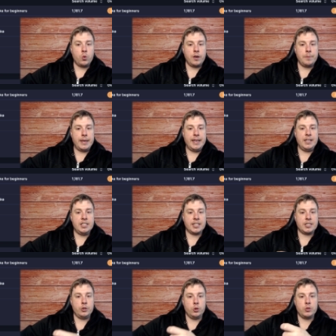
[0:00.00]
want to be
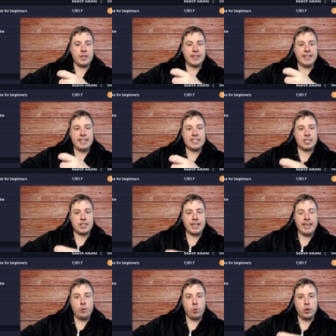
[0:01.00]
just using these
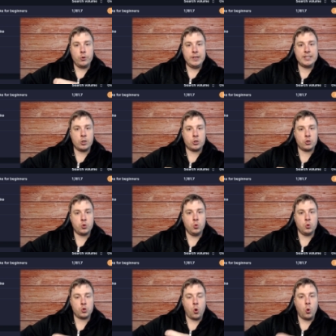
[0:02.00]
keyword research
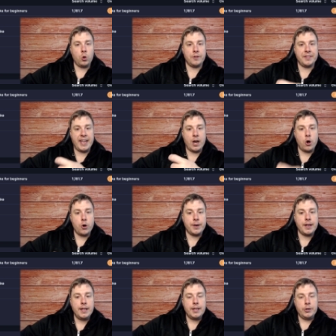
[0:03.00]
tools all on their
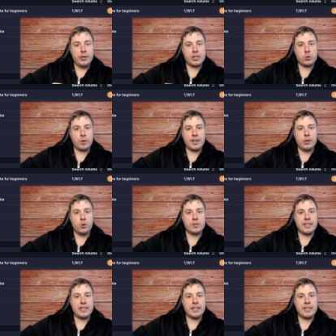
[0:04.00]
own. You just want to use